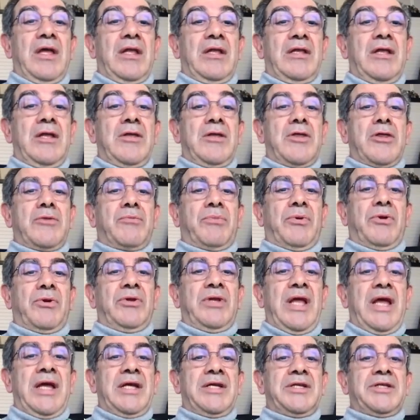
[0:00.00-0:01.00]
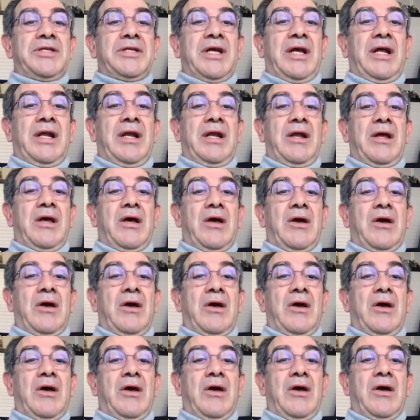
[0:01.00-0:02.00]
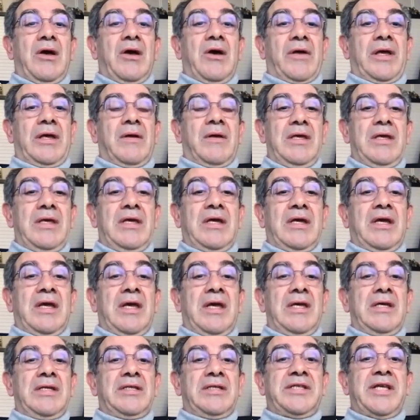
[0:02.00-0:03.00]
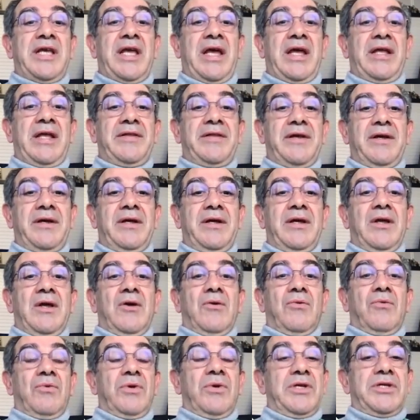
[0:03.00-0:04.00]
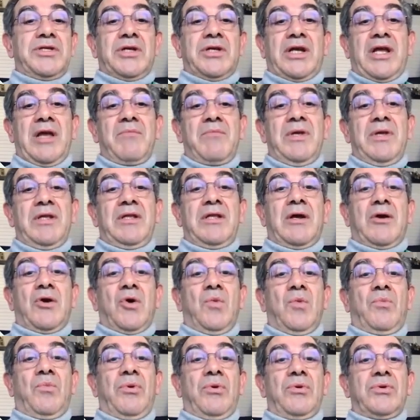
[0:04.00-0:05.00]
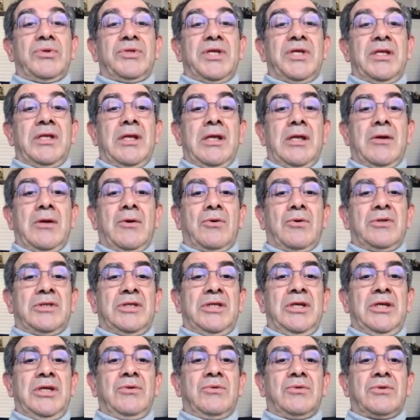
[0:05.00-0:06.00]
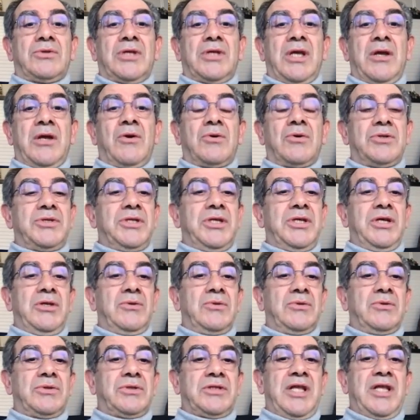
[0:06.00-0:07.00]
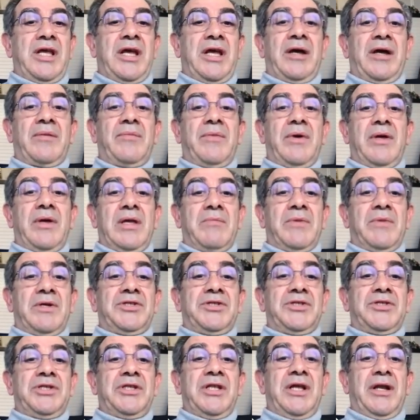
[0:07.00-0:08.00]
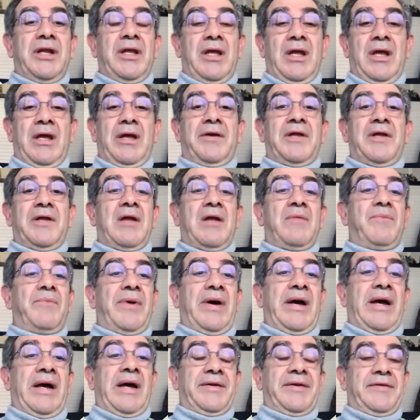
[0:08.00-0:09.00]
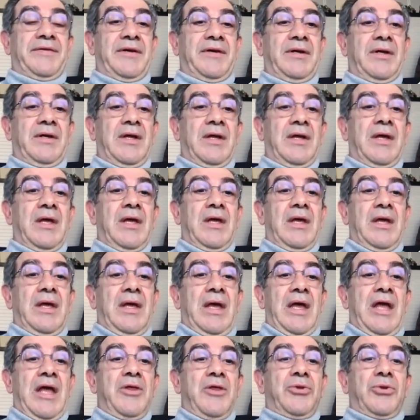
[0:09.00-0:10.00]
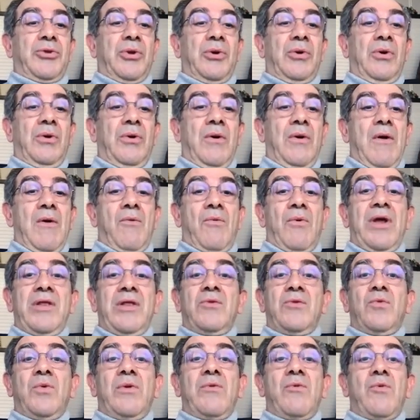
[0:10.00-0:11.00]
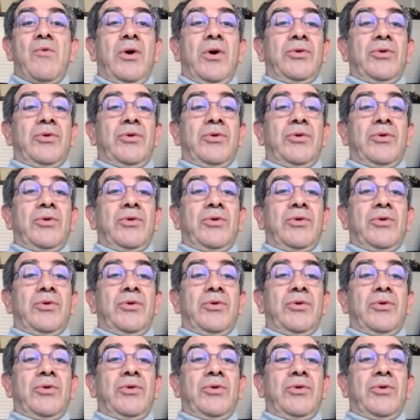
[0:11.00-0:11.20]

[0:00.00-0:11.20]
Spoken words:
is this exponential EKZ, which can be decomposed in sinus and cosinus term, imaginary and real part. And so when we